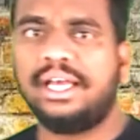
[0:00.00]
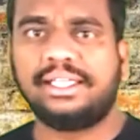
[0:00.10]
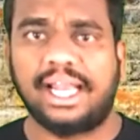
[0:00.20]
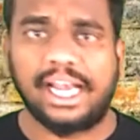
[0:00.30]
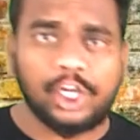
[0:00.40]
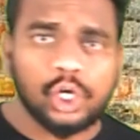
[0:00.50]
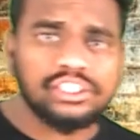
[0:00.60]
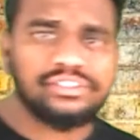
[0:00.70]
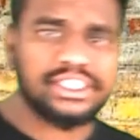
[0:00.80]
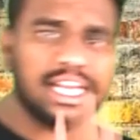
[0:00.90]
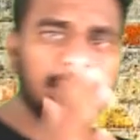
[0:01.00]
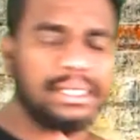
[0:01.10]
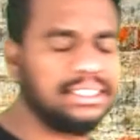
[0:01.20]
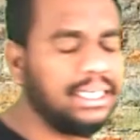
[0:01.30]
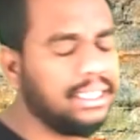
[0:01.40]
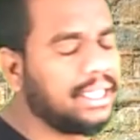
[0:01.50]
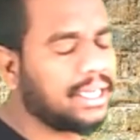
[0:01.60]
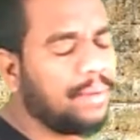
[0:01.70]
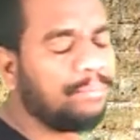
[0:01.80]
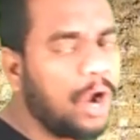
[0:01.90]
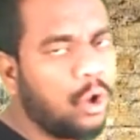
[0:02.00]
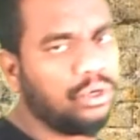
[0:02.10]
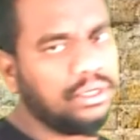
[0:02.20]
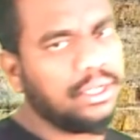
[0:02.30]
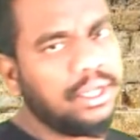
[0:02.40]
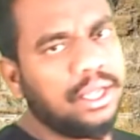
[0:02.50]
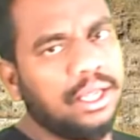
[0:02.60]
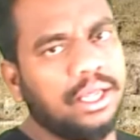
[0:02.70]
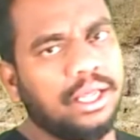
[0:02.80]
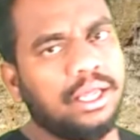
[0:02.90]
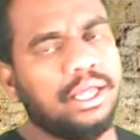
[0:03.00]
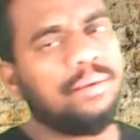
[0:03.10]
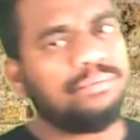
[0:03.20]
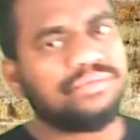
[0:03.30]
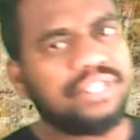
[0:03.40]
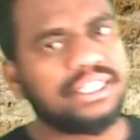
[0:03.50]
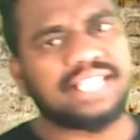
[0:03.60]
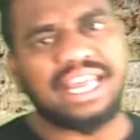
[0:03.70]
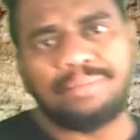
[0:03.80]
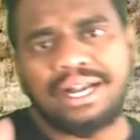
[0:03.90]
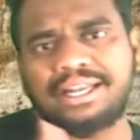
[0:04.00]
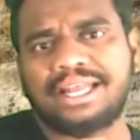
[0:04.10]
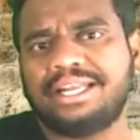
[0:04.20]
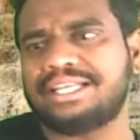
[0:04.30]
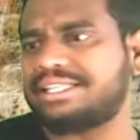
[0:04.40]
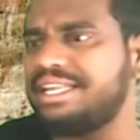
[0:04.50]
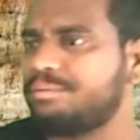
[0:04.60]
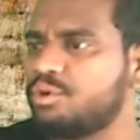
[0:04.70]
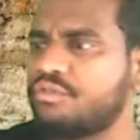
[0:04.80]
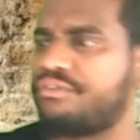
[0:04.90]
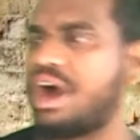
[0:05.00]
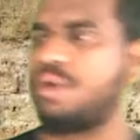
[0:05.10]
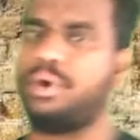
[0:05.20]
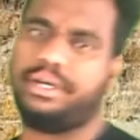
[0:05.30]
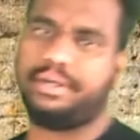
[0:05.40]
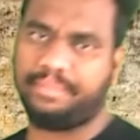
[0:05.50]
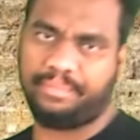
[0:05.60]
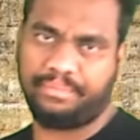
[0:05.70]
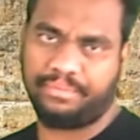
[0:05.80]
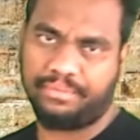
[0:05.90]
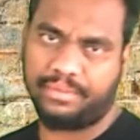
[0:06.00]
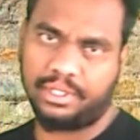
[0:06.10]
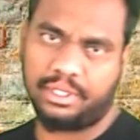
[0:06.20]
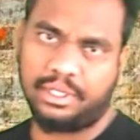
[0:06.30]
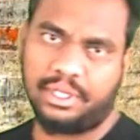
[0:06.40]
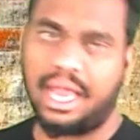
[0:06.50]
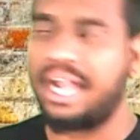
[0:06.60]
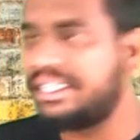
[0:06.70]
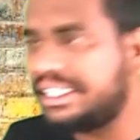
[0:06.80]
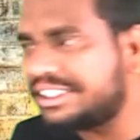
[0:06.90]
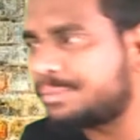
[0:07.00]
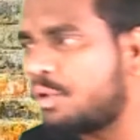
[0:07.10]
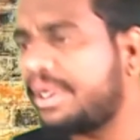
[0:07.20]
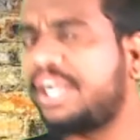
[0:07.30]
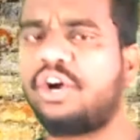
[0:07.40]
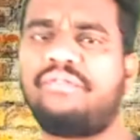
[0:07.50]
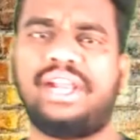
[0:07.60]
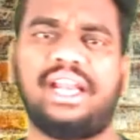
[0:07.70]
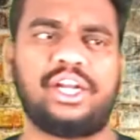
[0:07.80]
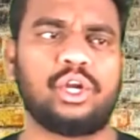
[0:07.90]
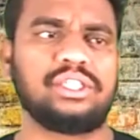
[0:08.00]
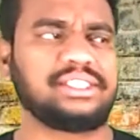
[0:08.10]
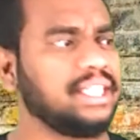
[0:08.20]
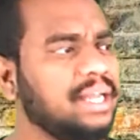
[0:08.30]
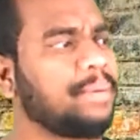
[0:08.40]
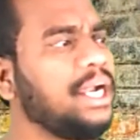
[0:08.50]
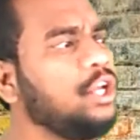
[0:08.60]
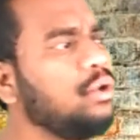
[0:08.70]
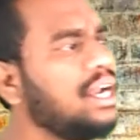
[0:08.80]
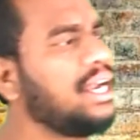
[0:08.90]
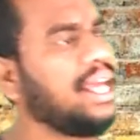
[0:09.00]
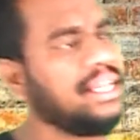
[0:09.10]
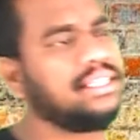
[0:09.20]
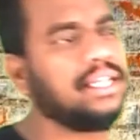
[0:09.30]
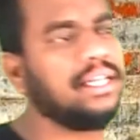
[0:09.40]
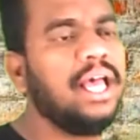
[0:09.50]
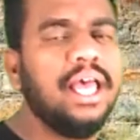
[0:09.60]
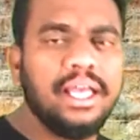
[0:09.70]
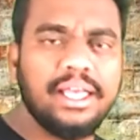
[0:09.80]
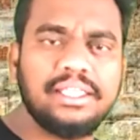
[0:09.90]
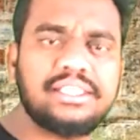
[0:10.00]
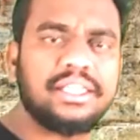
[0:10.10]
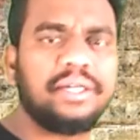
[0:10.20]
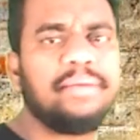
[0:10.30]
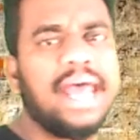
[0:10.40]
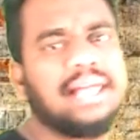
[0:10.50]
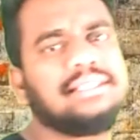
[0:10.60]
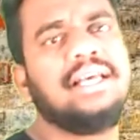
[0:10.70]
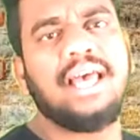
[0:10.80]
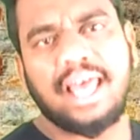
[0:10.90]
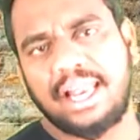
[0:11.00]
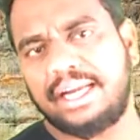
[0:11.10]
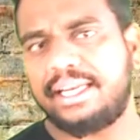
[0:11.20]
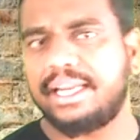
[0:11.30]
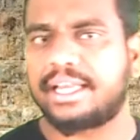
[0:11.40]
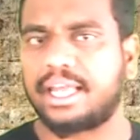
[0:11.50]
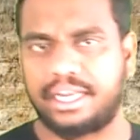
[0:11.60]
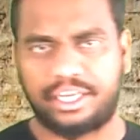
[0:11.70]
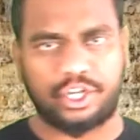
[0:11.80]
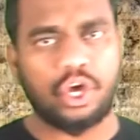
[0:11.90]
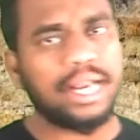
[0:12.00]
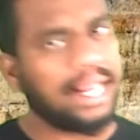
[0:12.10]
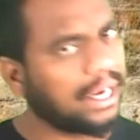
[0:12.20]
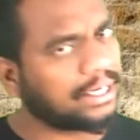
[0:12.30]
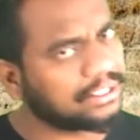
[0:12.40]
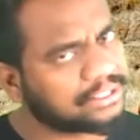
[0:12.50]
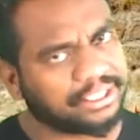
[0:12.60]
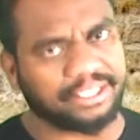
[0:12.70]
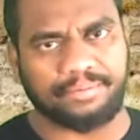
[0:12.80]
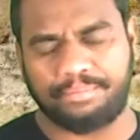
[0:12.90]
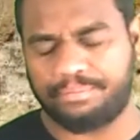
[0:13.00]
The electrons which are present in the compound, they simultaneously move forward, and this movement of electrons in a particular direction is termed as electric current or electricity.